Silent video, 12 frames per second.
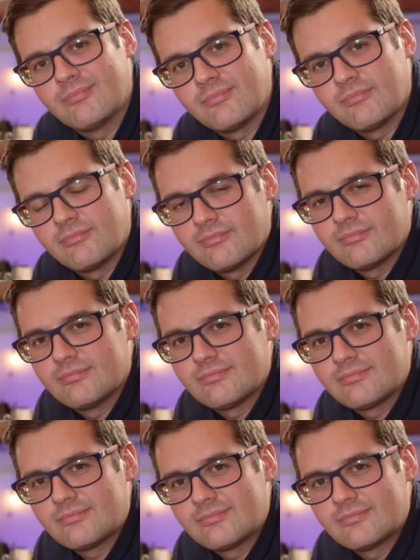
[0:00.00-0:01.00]

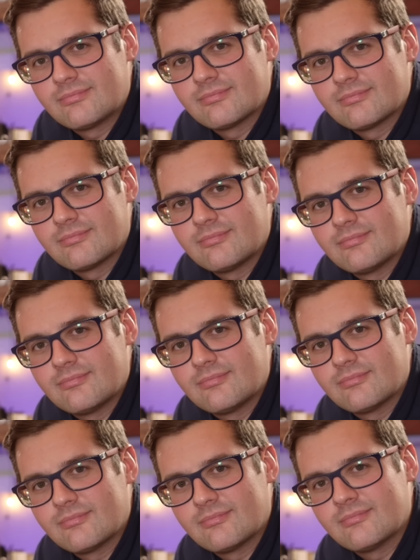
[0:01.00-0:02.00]

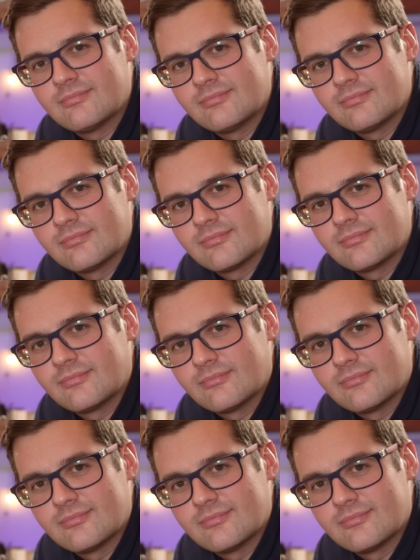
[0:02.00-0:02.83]
[no speech]